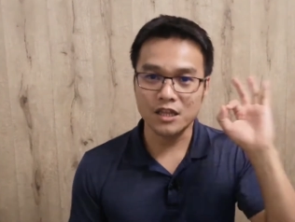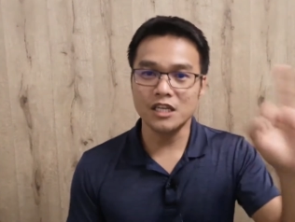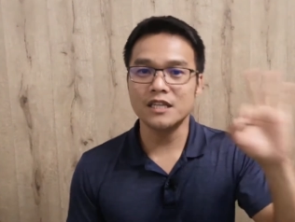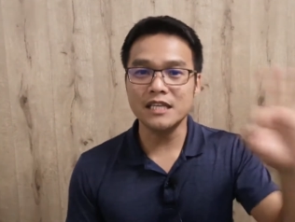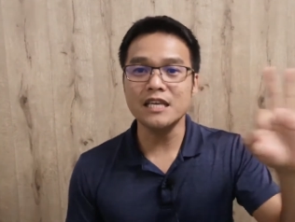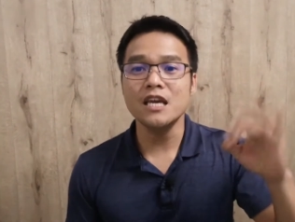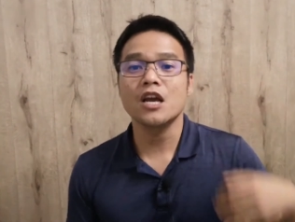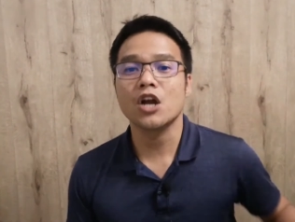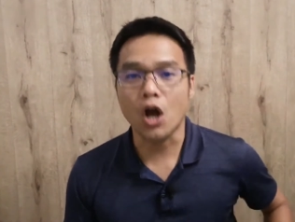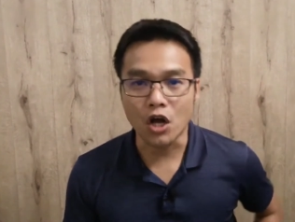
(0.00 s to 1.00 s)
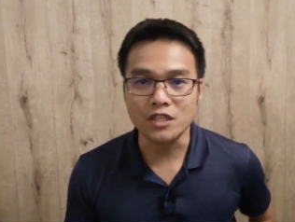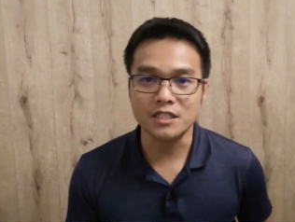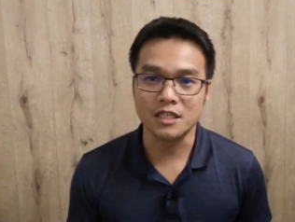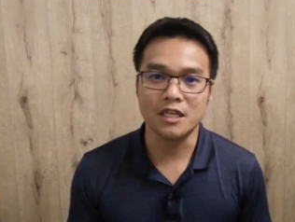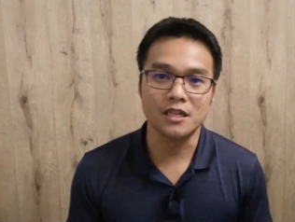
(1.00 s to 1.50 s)
30
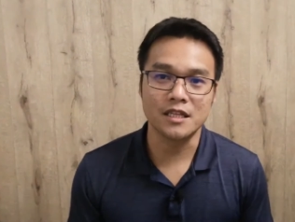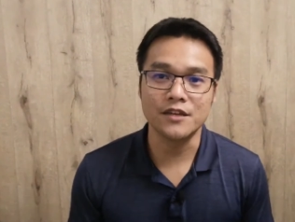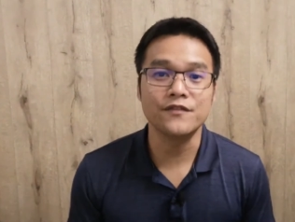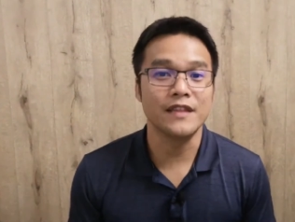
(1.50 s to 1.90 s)
consecutive